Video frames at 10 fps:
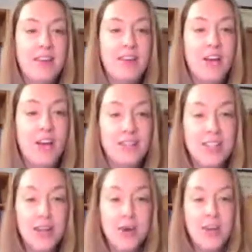
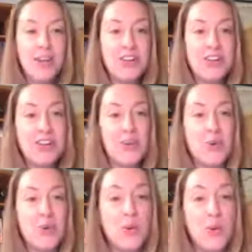Also, we are getting
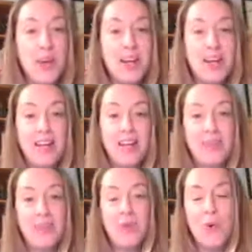ready
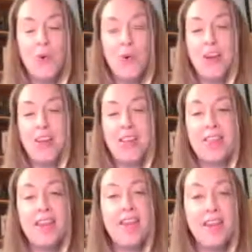for
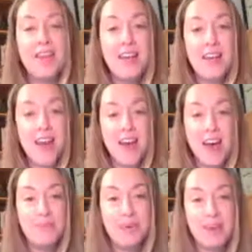the
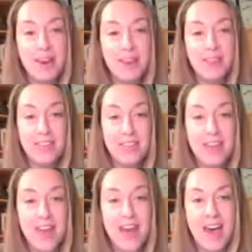Happy Healthy
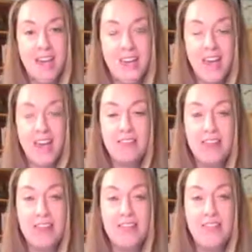Cat
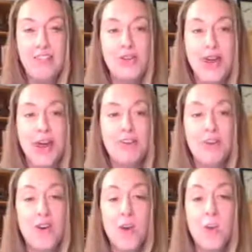Challenge. You have
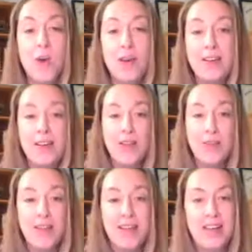1
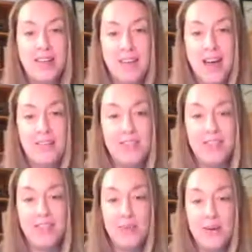week left
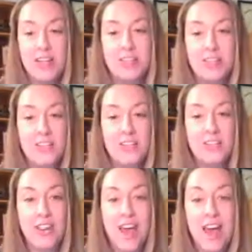to register
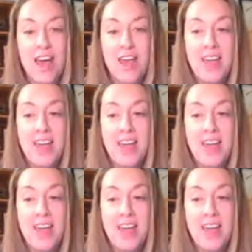for that.